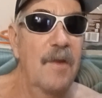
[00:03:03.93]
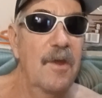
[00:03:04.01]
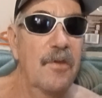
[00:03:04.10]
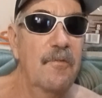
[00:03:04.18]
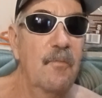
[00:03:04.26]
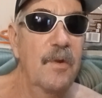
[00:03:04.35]
I
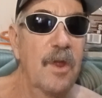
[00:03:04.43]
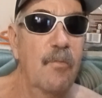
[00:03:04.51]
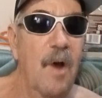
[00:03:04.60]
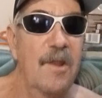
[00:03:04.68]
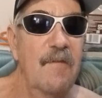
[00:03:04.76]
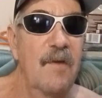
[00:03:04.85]
just
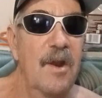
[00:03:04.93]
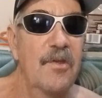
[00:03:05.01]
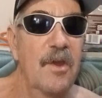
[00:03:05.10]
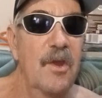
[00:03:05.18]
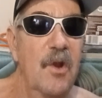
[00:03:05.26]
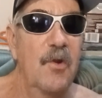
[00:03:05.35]
just watch the
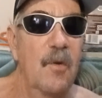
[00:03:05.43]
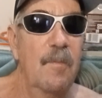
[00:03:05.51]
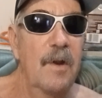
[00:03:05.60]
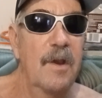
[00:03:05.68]
videos on YouTube.